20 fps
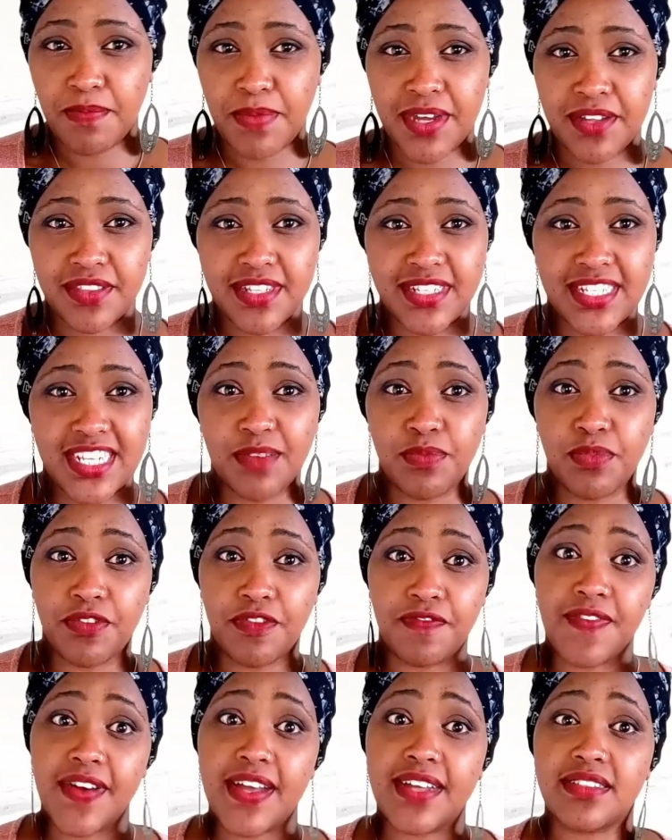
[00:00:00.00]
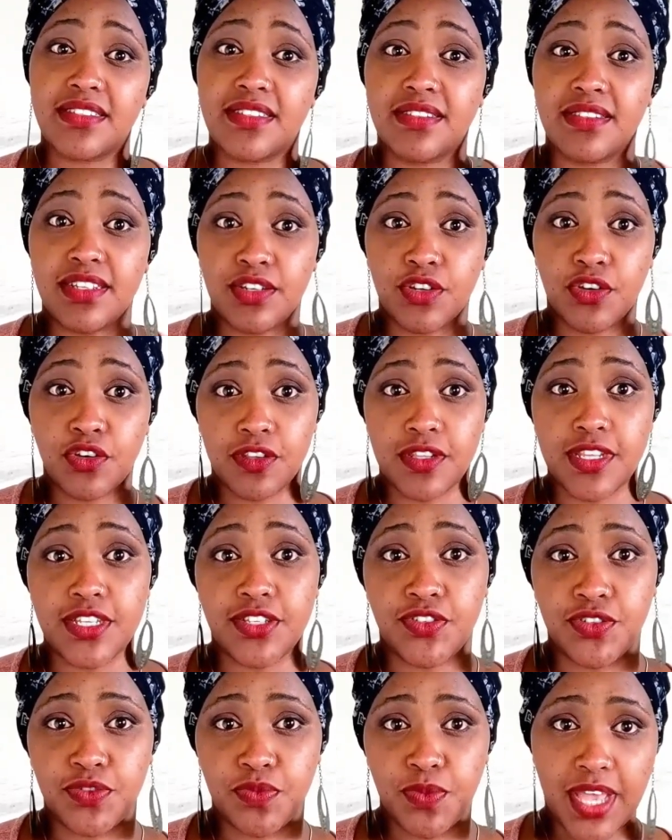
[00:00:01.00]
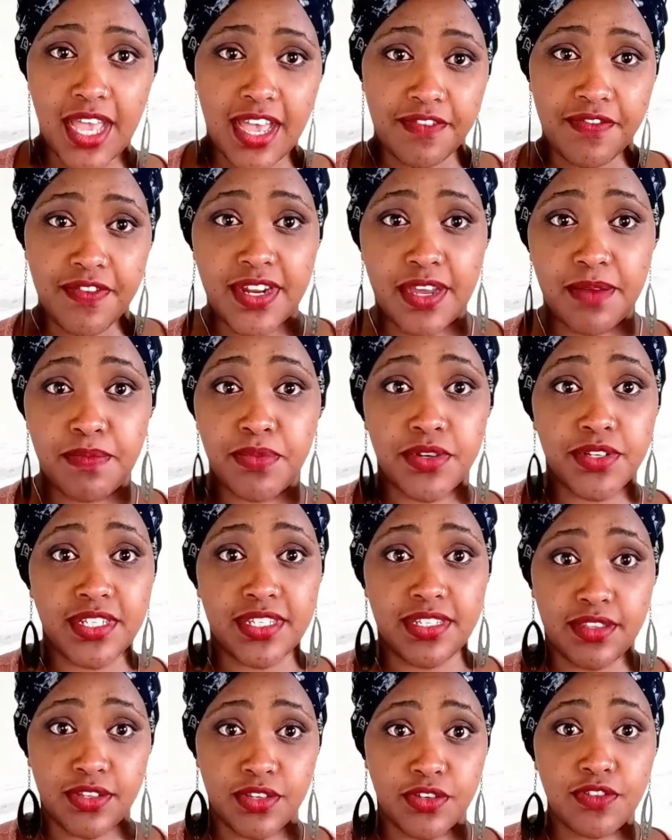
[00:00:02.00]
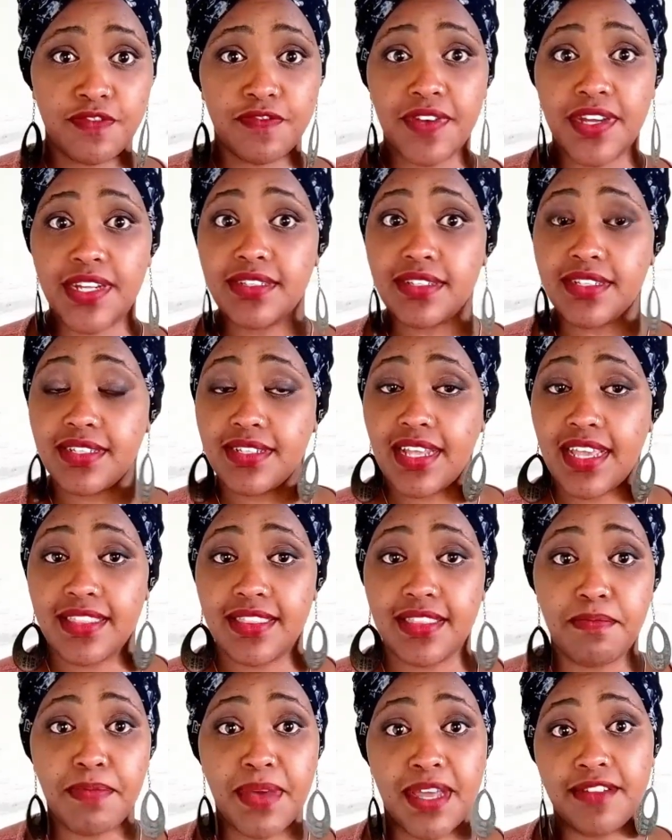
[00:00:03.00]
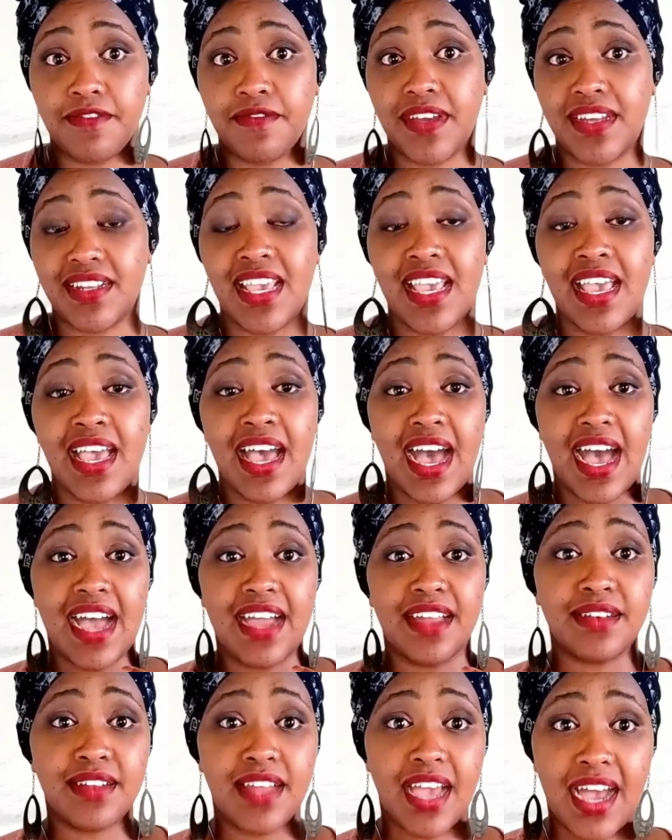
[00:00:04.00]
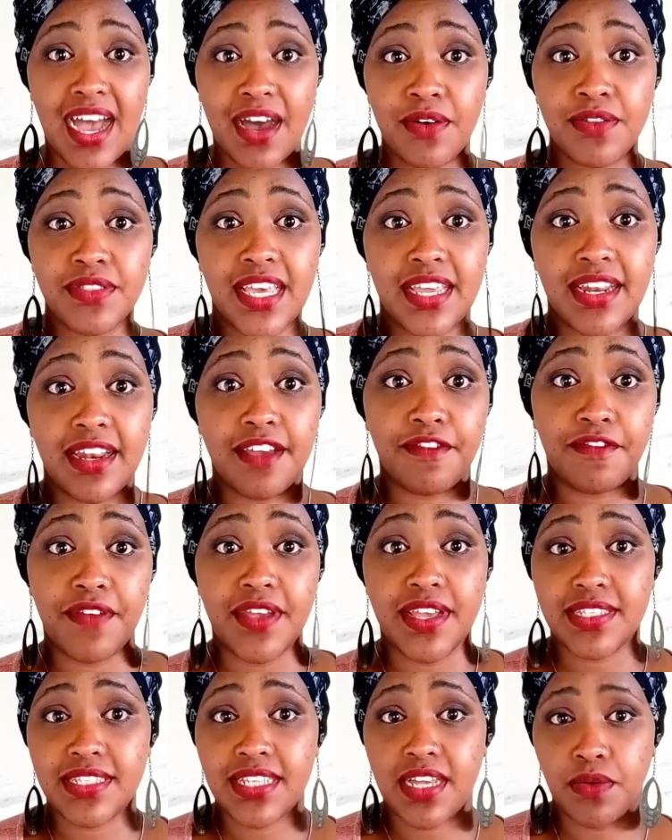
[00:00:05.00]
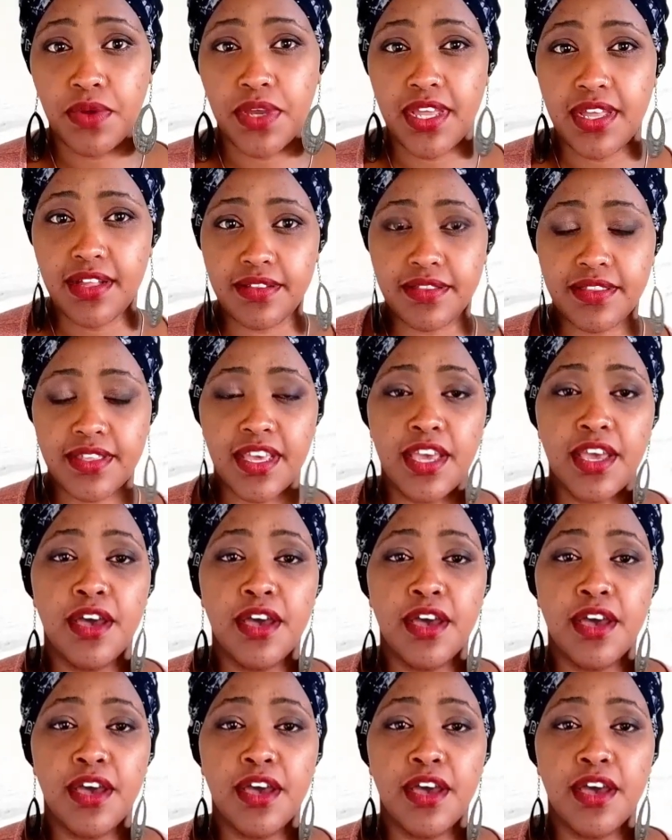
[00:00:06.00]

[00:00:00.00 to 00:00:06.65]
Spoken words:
about the type of fats and cholesterol we have in our body, the good fat and the bad fat, and how that affects our health.